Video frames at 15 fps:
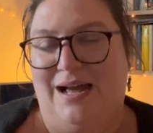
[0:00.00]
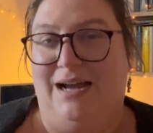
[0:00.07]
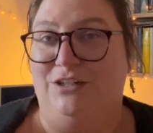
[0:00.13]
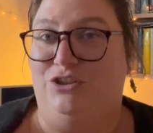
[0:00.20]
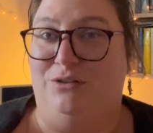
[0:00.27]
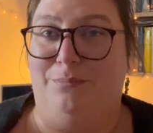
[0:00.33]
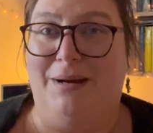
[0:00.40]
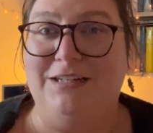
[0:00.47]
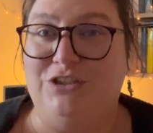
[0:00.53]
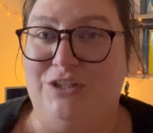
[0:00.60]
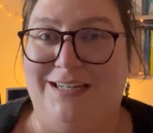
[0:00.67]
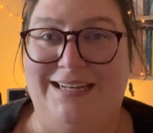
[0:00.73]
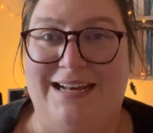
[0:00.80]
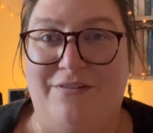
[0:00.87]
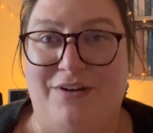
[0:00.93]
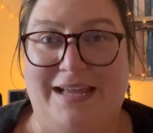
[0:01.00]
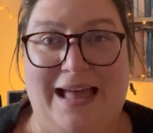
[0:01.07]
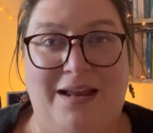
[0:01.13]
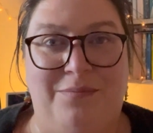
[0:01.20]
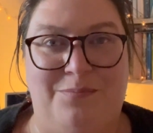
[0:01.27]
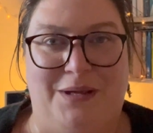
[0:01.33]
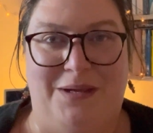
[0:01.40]
I should imagine it never
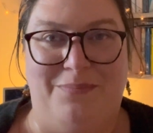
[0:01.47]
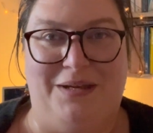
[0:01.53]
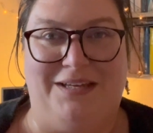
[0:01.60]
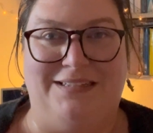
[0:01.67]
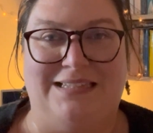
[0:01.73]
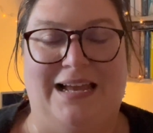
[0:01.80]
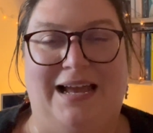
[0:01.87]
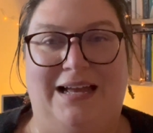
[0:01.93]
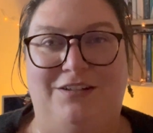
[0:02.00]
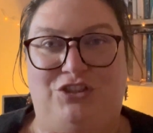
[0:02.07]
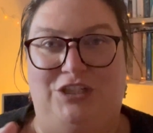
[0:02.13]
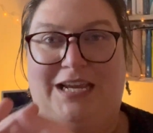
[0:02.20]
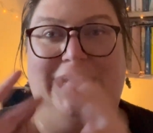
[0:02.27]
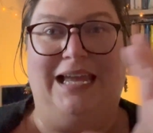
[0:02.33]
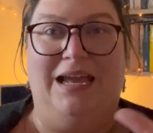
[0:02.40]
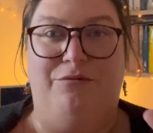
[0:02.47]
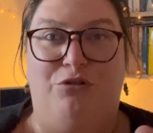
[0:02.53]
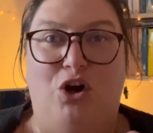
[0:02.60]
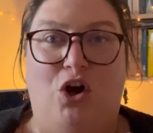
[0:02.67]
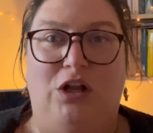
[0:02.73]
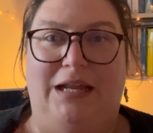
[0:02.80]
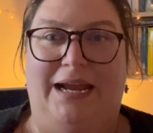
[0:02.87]
can be because J.K.
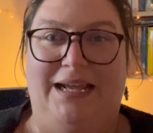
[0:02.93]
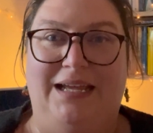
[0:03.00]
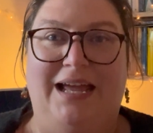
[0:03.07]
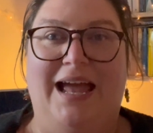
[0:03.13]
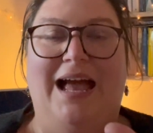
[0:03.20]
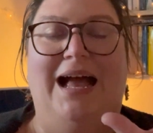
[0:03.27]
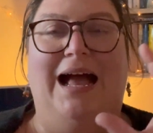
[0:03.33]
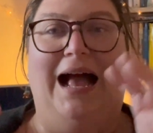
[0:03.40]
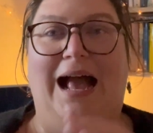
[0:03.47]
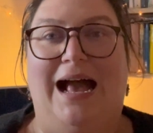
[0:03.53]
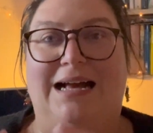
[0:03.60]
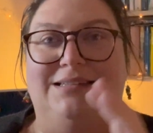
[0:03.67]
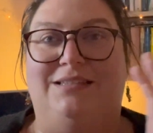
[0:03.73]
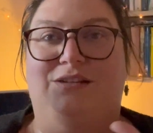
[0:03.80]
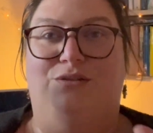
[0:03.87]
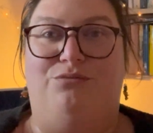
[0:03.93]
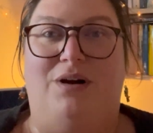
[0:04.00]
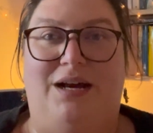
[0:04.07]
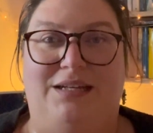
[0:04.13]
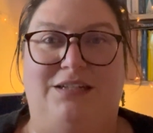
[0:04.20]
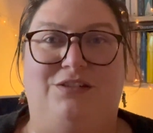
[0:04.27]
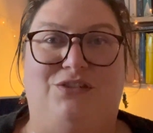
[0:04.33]
Rowling has the
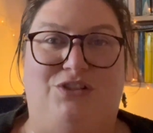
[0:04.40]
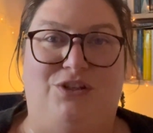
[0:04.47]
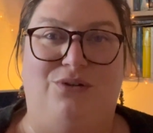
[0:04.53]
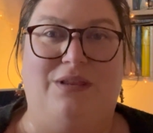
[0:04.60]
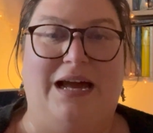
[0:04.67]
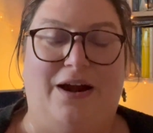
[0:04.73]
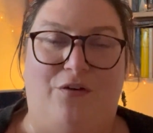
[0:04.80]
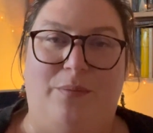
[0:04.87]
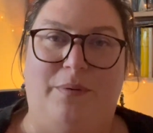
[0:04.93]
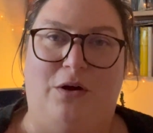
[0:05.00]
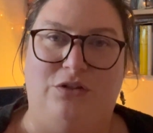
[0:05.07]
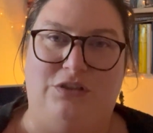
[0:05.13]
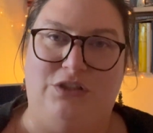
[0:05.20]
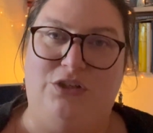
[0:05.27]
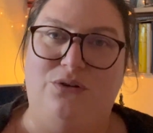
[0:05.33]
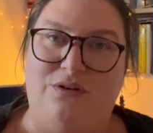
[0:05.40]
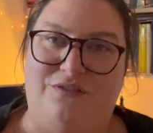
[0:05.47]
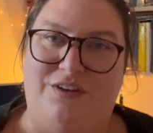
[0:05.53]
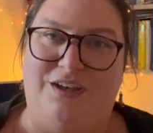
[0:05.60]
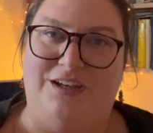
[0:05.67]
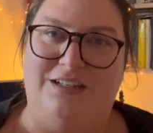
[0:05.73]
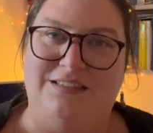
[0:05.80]
rights to the Harry Potter
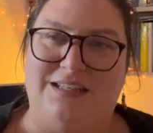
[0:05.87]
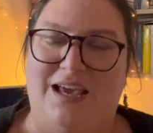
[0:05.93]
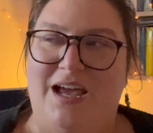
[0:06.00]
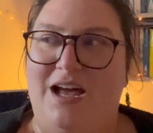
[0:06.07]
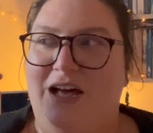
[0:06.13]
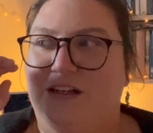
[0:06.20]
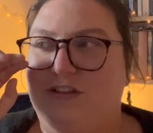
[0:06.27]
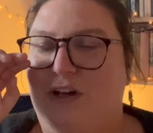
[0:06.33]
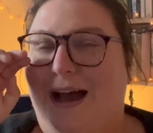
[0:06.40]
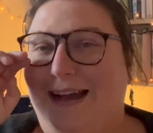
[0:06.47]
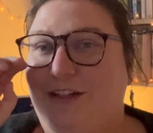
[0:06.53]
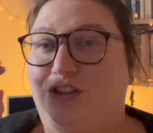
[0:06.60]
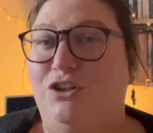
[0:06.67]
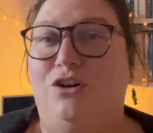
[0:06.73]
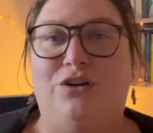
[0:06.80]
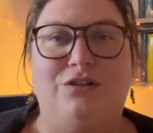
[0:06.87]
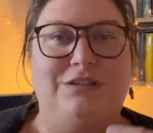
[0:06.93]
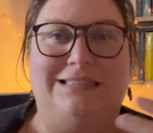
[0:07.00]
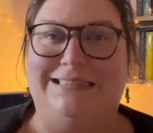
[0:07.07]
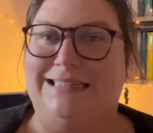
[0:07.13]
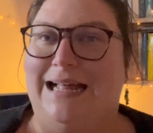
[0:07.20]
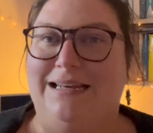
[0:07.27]
universe. So I don't
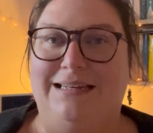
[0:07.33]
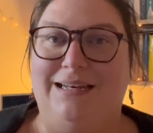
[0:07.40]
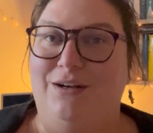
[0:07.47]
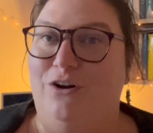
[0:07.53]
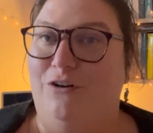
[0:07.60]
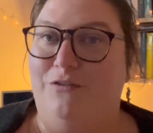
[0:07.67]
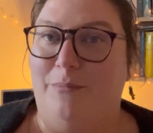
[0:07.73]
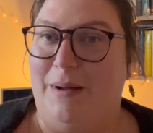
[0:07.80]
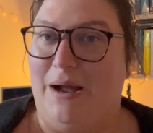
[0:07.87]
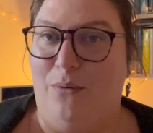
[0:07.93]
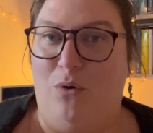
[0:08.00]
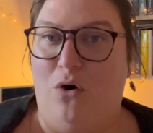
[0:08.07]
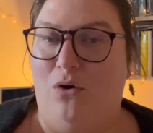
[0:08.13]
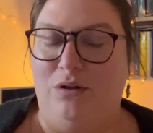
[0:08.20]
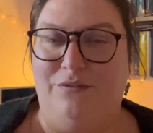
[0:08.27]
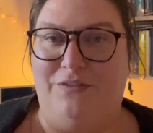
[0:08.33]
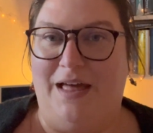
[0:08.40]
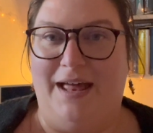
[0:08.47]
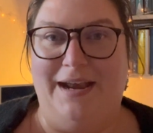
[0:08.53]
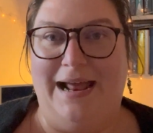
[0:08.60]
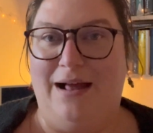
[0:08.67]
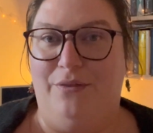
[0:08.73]
understand enough about all of
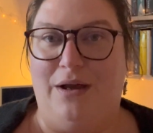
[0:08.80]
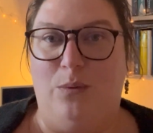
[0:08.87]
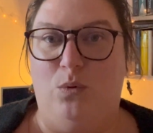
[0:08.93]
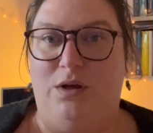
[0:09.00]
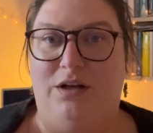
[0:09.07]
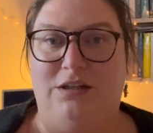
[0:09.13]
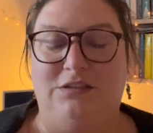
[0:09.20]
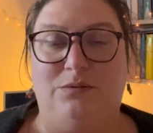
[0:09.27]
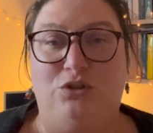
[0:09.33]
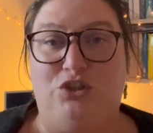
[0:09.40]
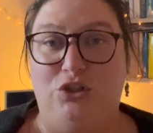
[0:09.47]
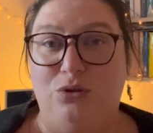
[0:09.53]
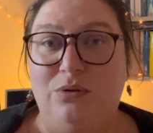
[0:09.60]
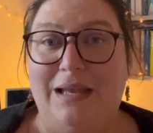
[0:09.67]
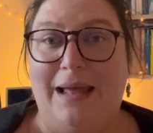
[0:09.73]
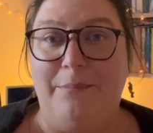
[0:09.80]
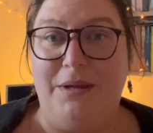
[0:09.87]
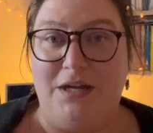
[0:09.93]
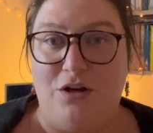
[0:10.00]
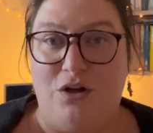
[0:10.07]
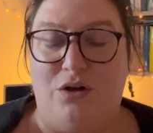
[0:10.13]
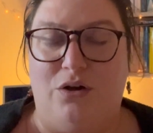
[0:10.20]
that and how that works. Do let me
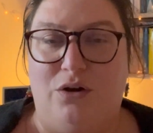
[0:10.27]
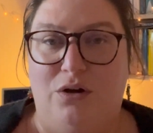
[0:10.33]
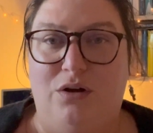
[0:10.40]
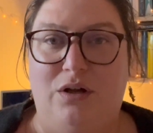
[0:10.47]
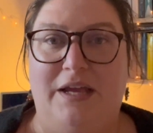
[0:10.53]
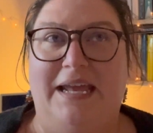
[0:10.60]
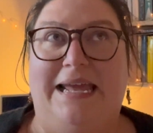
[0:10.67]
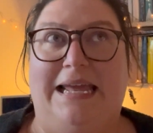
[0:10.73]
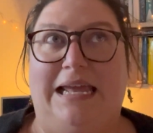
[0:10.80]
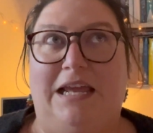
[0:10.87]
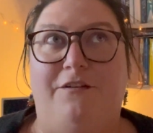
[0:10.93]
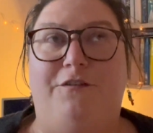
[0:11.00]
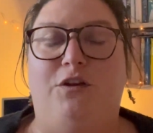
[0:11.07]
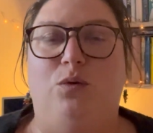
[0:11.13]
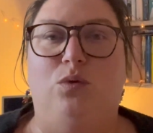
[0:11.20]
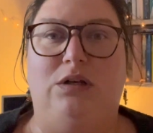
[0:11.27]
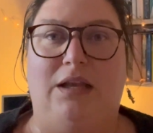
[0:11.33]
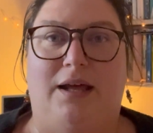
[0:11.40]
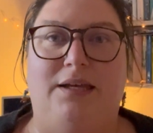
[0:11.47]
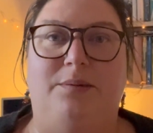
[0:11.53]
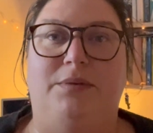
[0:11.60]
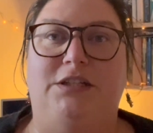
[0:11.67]
know if you would
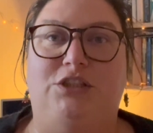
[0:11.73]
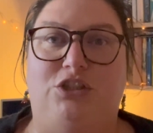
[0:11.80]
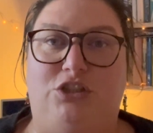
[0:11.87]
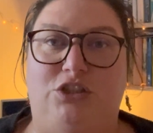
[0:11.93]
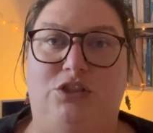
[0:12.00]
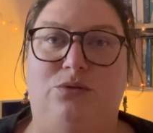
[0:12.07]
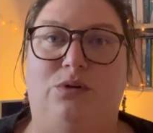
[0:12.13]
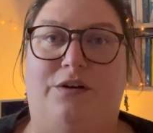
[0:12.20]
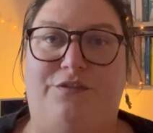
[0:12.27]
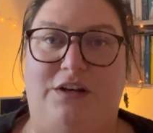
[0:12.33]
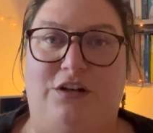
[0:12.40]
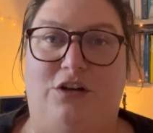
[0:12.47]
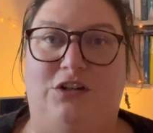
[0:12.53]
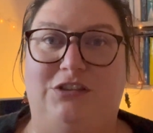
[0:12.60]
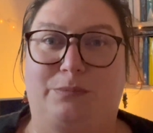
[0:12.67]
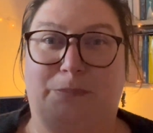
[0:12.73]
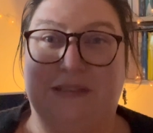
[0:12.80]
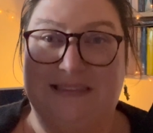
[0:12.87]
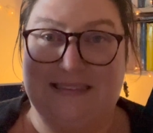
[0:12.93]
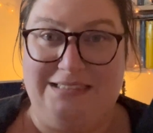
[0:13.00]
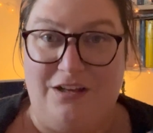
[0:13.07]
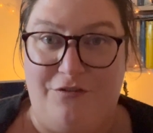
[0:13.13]
like me to do a video
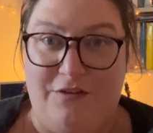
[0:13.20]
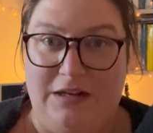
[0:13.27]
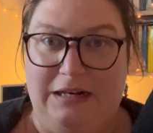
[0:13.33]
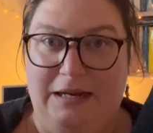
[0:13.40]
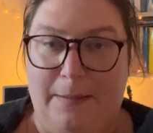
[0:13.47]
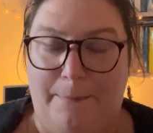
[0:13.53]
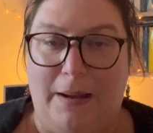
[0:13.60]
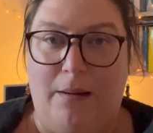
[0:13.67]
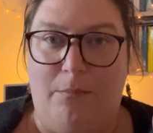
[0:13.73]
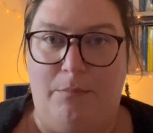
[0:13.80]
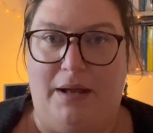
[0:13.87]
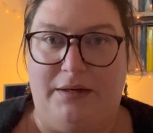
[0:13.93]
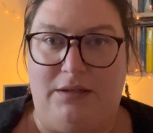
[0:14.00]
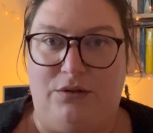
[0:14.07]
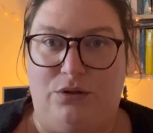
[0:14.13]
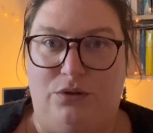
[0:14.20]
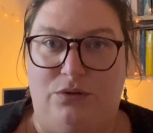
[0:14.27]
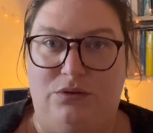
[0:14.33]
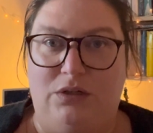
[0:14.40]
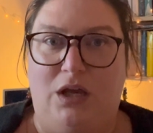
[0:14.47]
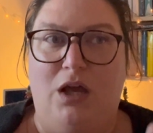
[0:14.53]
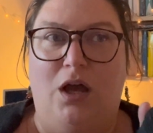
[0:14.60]
specifically about
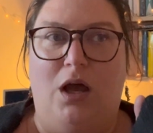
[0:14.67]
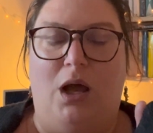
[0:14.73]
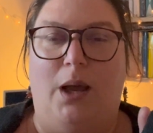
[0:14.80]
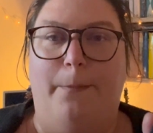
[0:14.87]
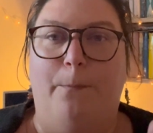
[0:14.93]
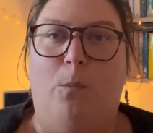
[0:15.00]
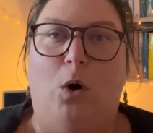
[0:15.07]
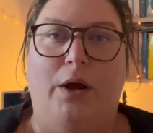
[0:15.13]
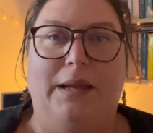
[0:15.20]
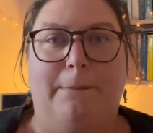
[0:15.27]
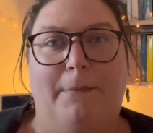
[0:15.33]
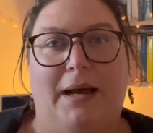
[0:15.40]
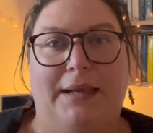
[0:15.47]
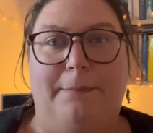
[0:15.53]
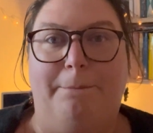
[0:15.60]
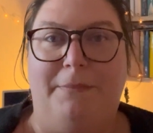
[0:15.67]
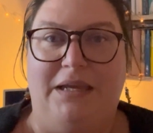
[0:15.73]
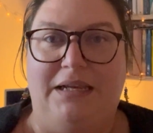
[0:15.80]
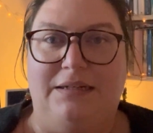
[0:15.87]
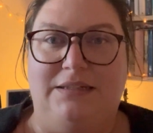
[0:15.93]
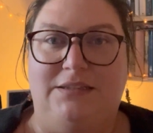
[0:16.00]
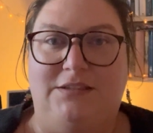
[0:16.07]
Manacled and what it might
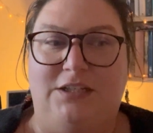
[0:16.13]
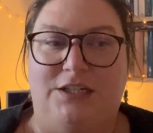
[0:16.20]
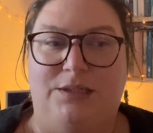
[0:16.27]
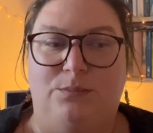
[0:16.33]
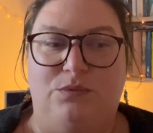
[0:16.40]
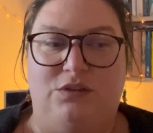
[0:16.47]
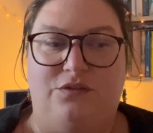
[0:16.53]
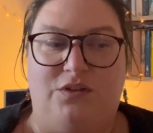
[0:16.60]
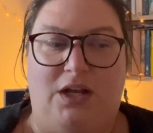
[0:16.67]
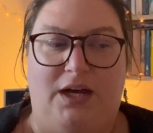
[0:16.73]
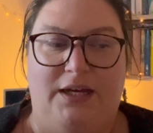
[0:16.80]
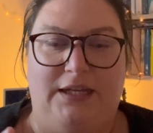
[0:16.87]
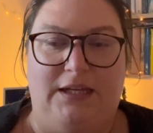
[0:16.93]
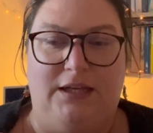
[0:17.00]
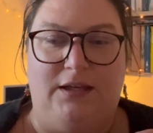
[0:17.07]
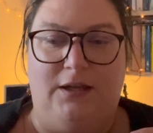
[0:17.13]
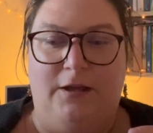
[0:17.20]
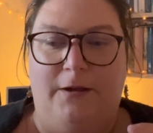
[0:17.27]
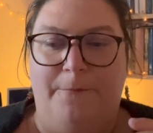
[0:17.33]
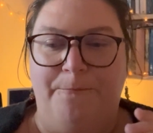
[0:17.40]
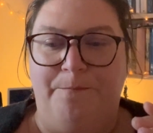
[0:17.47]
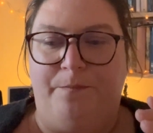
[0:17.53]
mean in terms of like
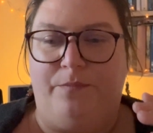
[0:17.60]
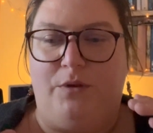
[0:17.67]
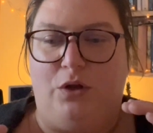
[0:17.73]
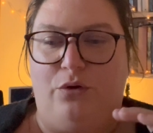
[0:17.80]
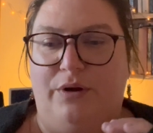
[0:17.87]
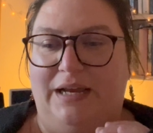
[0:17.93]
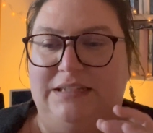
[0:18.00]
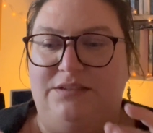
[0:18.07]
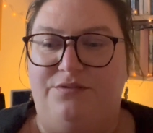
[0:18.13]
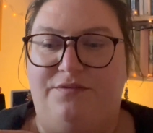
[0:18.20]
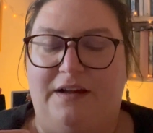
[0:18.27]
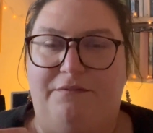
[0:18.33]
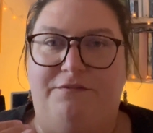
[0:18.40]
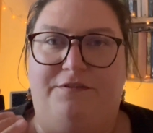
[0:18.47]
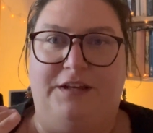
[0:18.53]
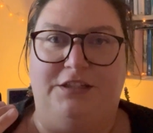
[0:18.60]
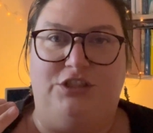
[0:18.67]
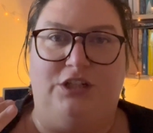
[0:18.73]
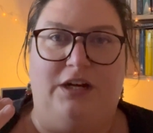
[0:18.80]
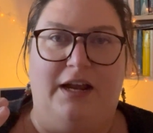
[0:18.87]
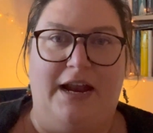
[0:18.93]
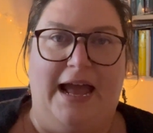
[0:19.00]
creating fan
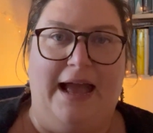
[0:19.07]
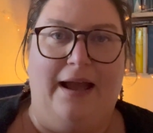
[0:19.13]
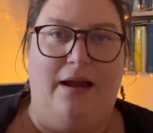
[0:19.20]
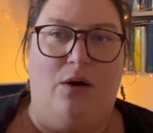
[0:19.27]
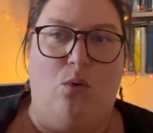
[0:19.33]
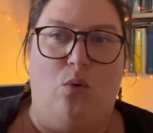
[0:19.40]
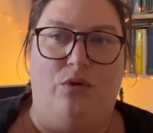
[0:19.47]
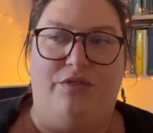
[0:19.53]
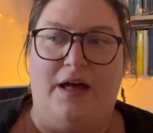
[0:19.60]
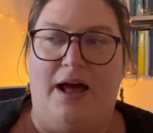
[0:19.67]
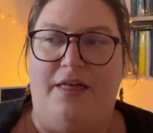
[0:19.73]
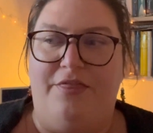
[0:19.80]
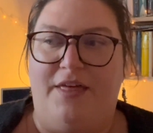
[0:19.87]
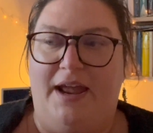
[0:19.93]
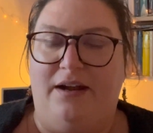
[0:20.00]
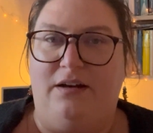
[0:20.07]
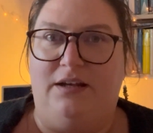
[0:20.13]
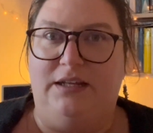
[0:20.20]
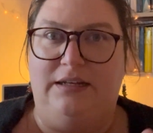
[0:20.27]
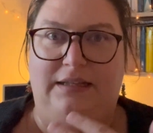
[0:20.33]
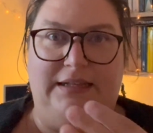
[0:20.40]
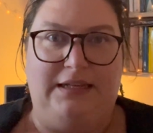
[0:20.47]
fiction and how that then
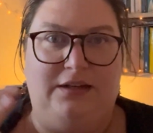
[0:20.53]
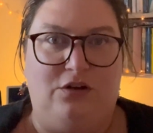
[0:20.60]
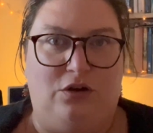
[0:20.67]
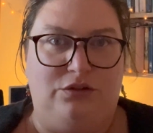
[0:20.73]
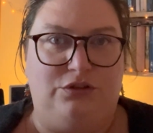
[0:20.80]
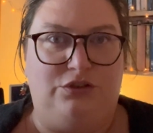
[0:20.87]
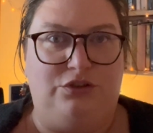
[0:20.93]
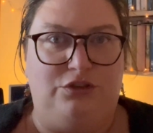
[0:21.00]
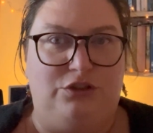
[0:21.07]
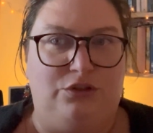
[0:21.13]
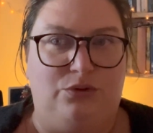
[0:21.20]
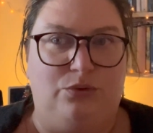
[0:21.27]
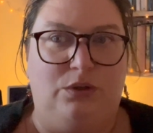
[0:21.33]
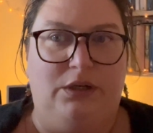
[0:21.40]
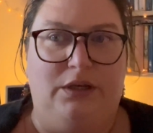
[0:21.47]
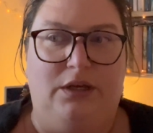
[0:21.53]
can lead on to